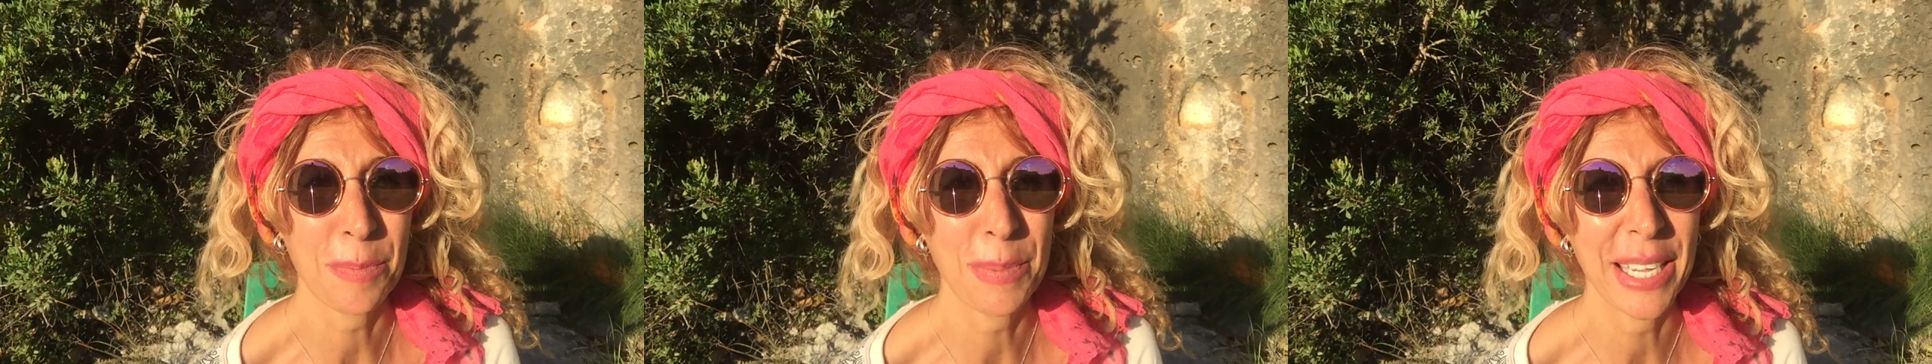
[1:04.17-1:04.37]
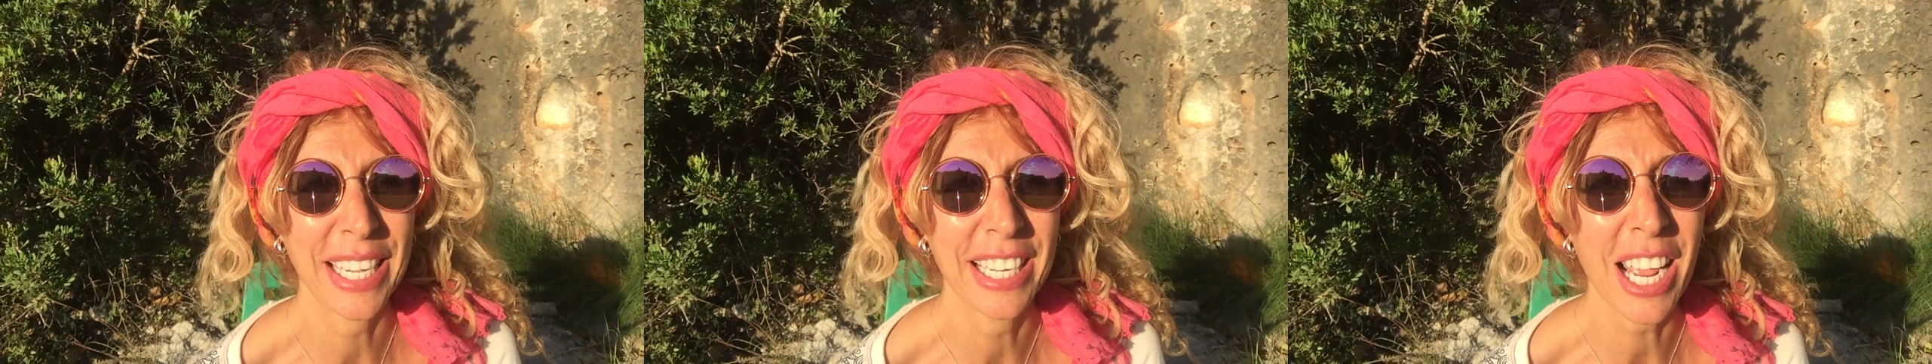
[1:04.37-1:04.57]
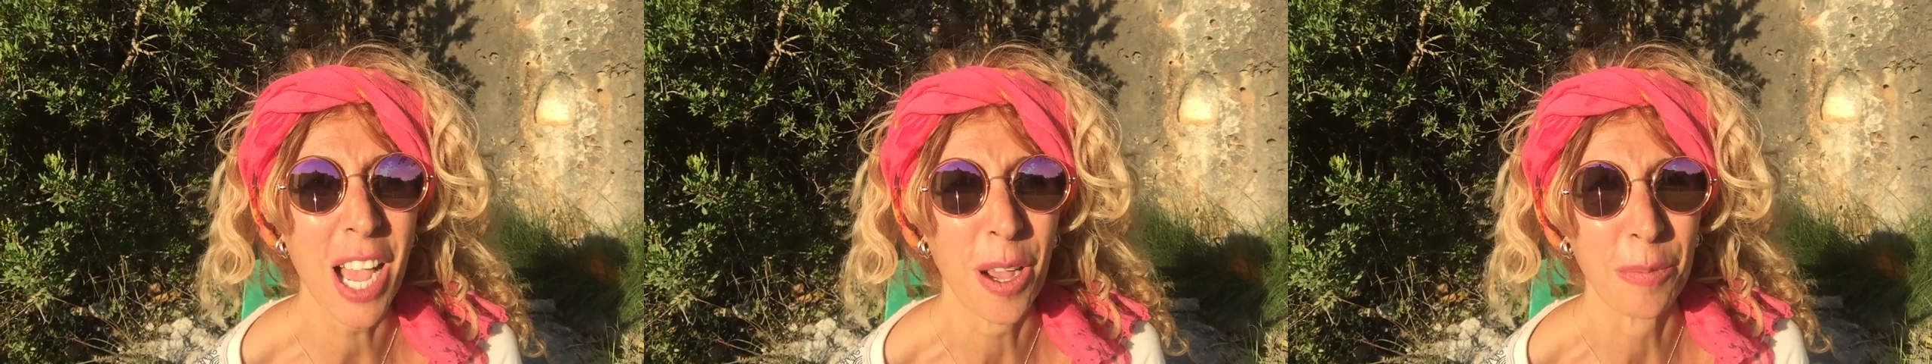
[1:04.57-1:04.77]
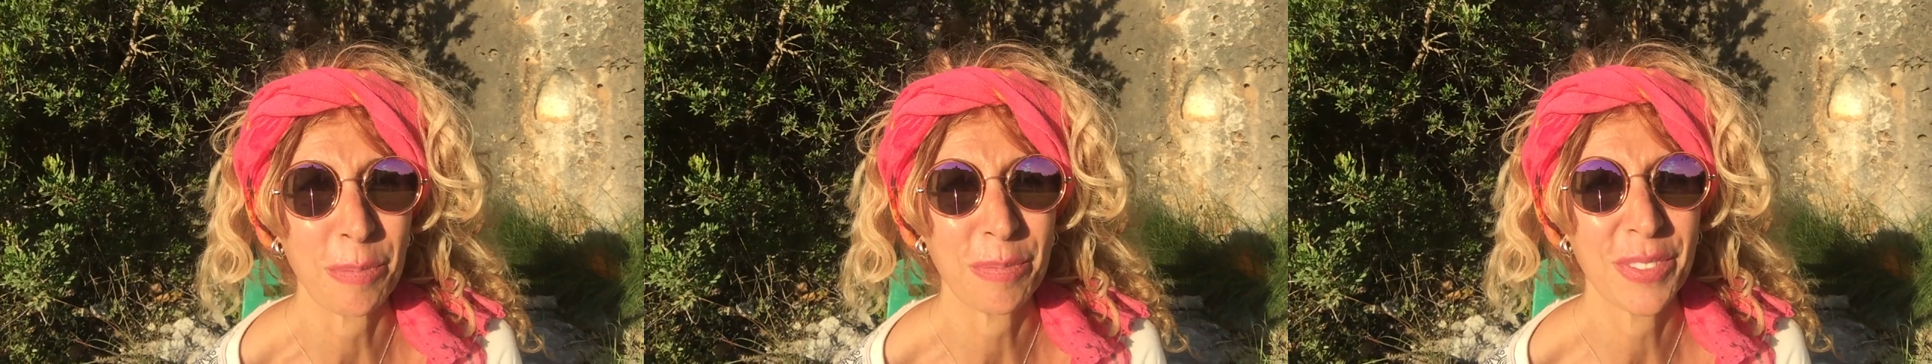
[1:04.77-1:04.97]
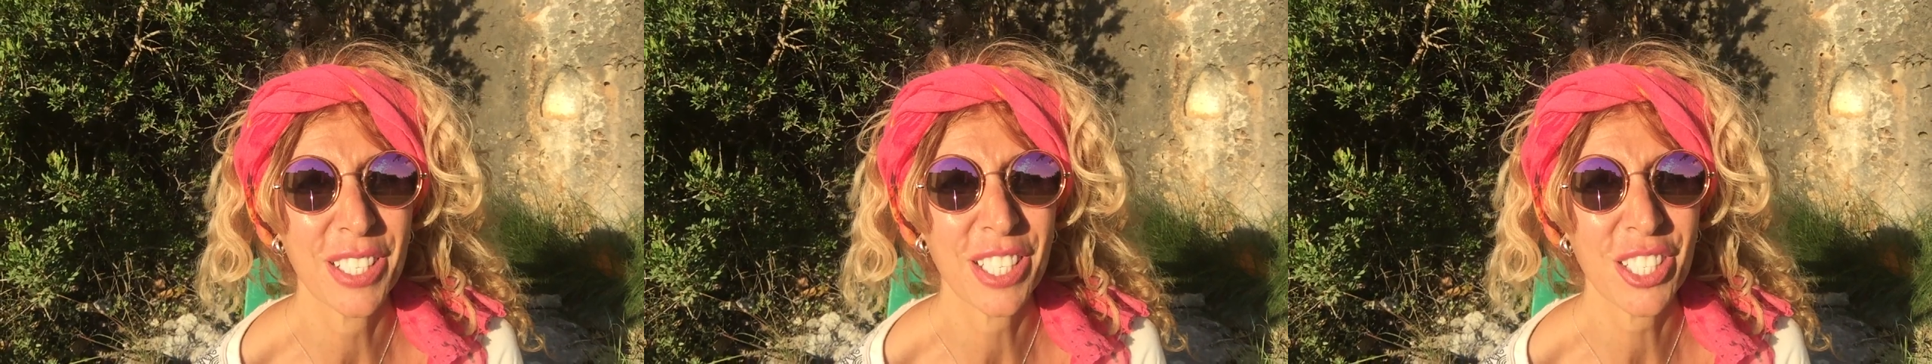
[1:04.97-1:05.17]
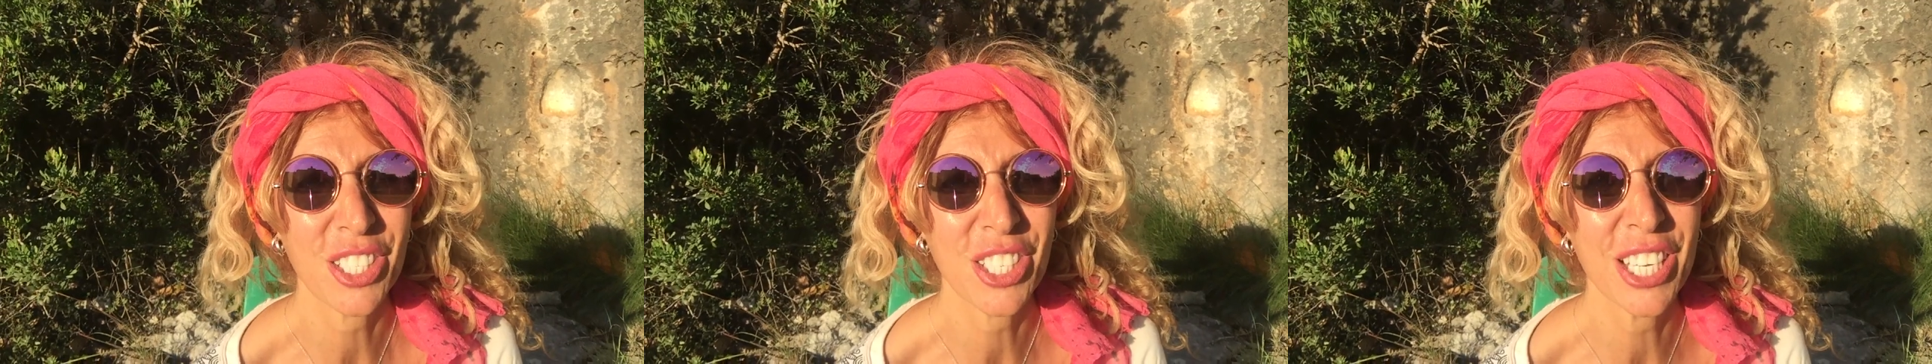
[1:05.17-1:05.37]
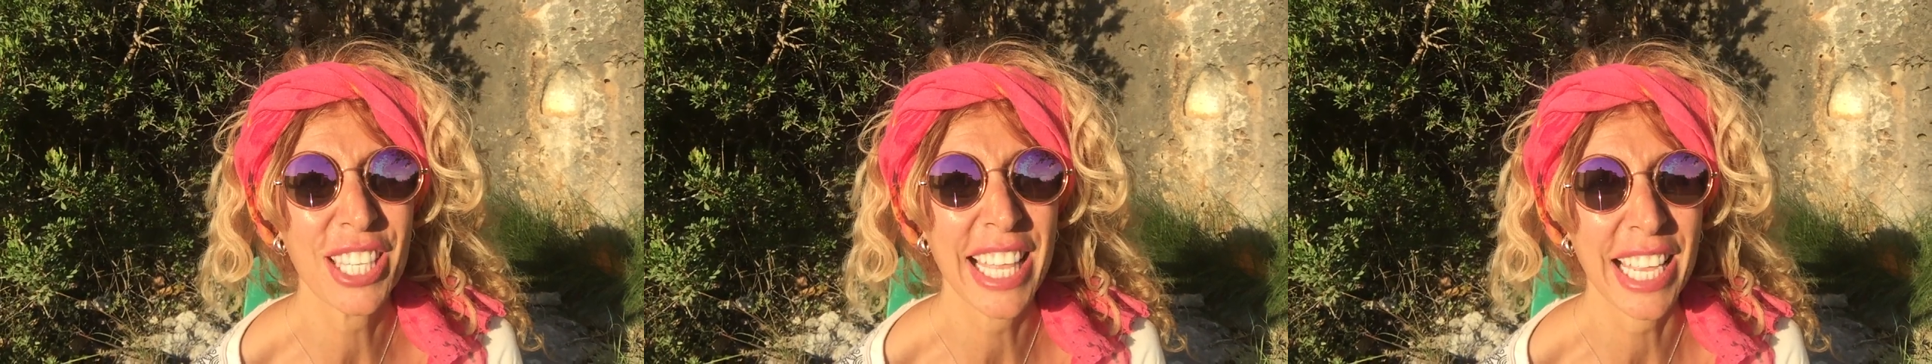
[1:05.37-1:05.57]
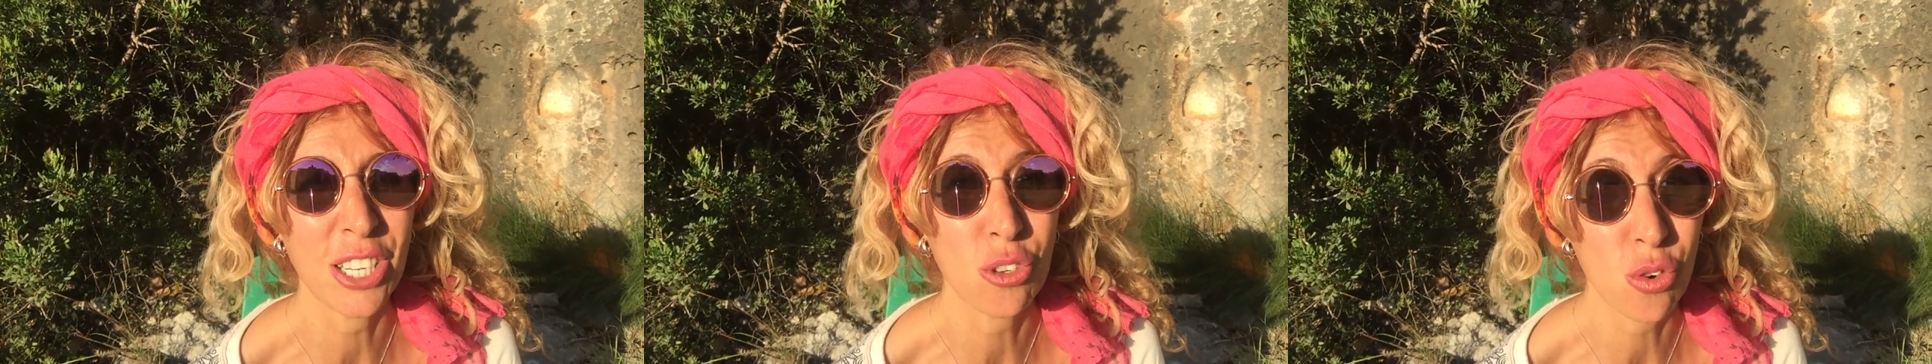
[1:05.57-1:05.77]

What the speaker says: to pick it up, she then